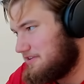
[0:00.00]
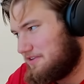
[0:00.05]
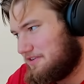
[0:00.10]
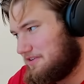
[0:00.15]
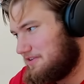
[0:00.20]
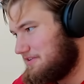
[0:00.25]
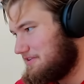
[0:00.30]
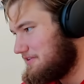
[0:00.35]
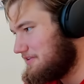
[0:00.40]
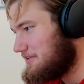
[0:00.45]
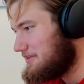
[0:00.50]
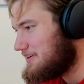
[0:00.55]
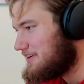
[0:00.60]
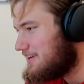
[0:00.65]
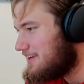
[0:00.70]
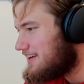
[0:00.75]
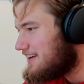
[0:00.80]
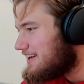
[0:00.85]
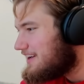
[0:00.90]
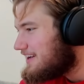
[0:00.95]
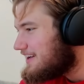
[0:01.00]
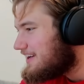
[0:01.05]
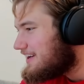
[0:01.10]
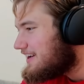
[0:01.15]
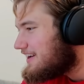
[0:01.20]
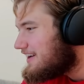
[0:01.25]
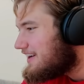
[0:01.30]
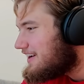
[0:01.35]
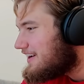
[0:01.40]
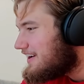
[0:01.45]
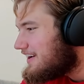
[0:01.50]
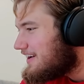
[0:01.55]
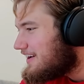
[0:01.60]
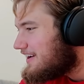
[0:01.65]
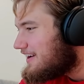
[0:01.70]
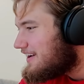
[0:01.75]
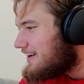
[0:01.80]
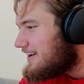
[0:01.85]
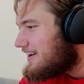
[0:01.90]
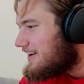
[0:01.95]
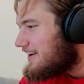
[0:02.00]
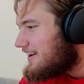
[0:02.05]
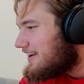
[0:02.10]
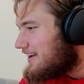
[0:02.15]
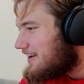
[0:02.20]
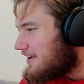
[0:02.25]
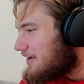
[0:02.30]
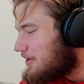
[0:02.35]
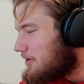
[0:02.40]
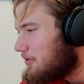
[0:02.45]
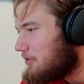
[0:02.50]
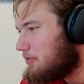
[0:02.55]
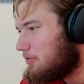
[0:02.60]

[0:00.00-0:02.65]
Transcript: This person isn't speaking.